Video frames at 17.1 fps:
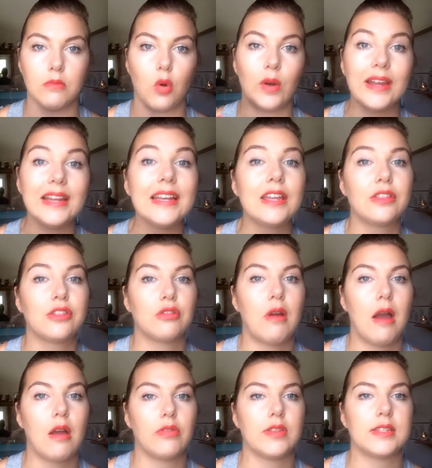oily
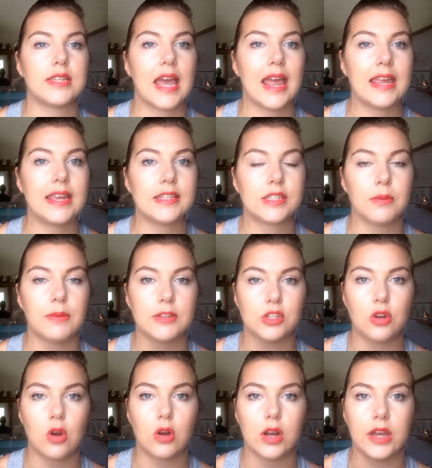throughout the day, so
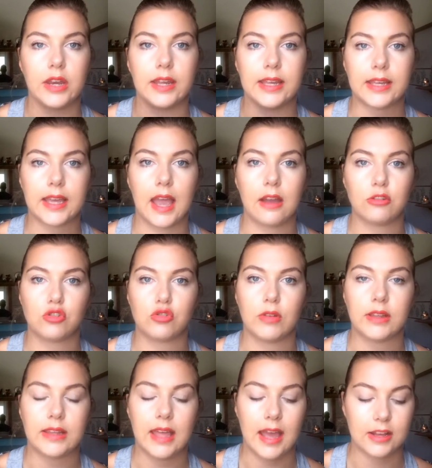it's not kind of
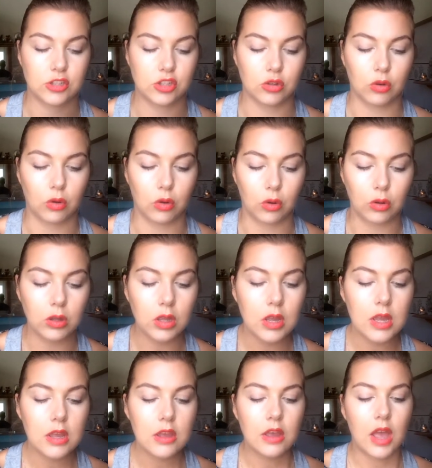countering that at all.
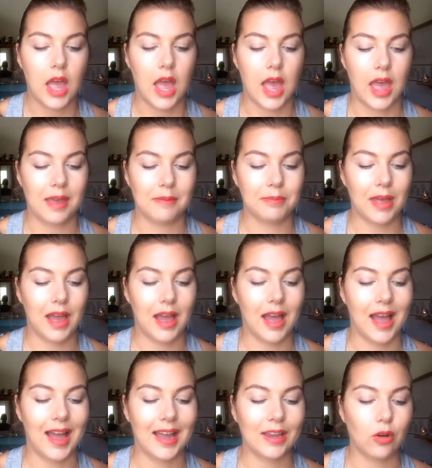
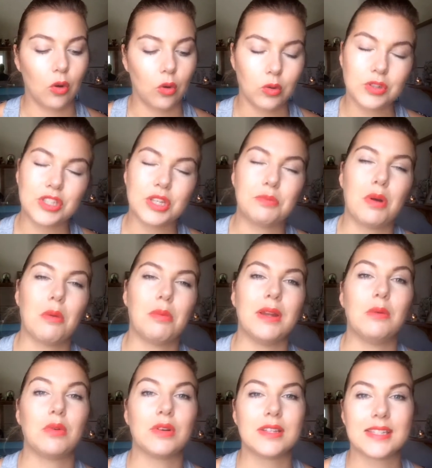I also
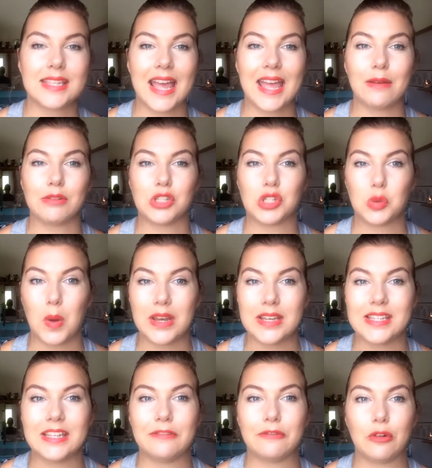probably wouldn't say it was
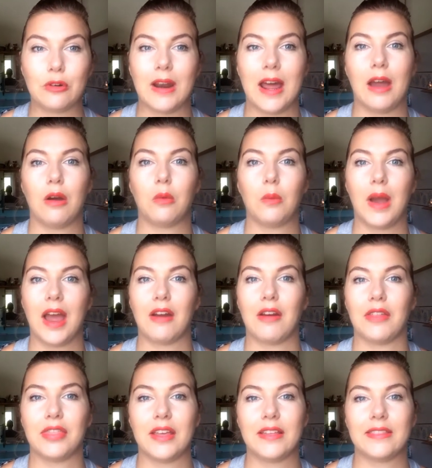24-hour
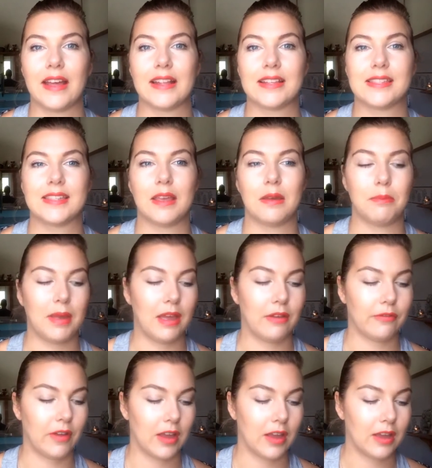wear. I think that's a
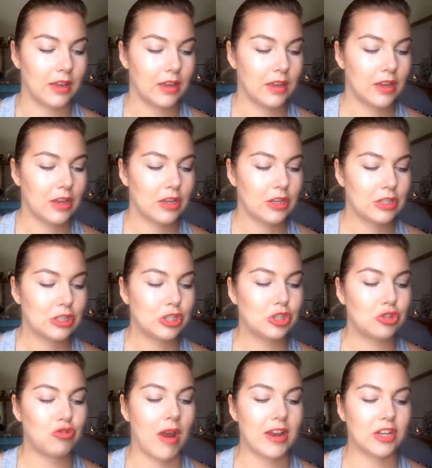bit of a
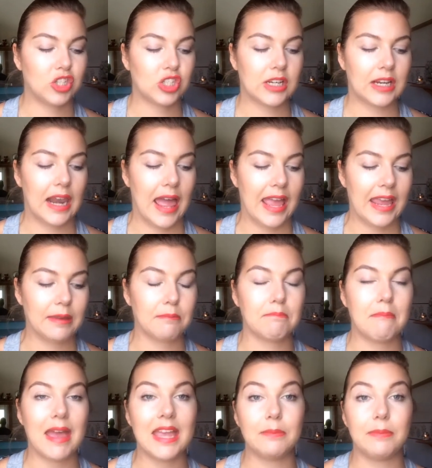stretch
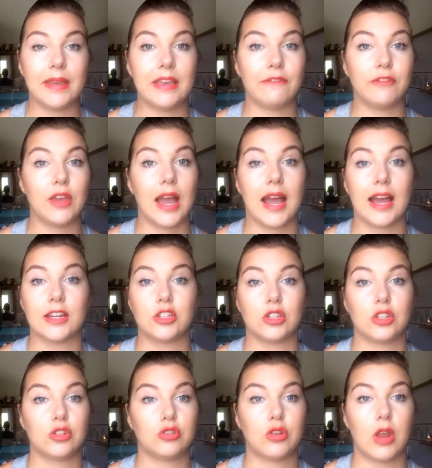claim. Maybe if you had